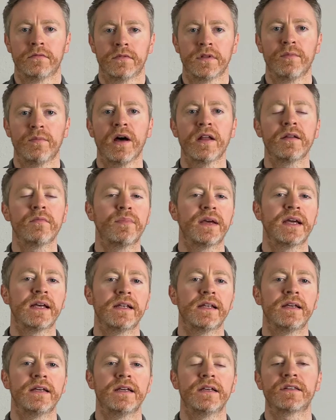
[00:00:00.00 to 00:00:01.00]
The Motte and
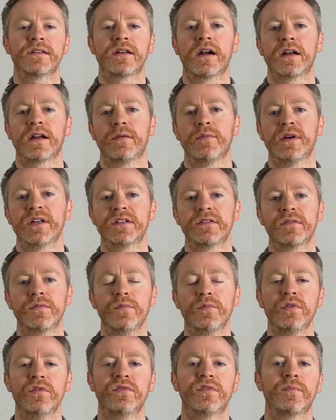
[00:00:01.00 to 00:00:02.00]
Bailey is an argumentative
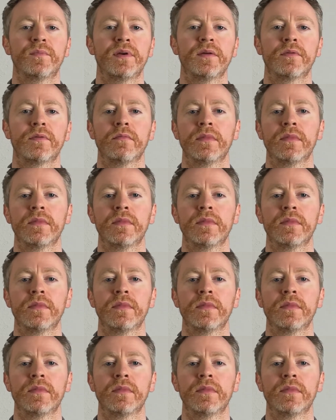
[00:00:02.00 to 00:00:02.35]
move that people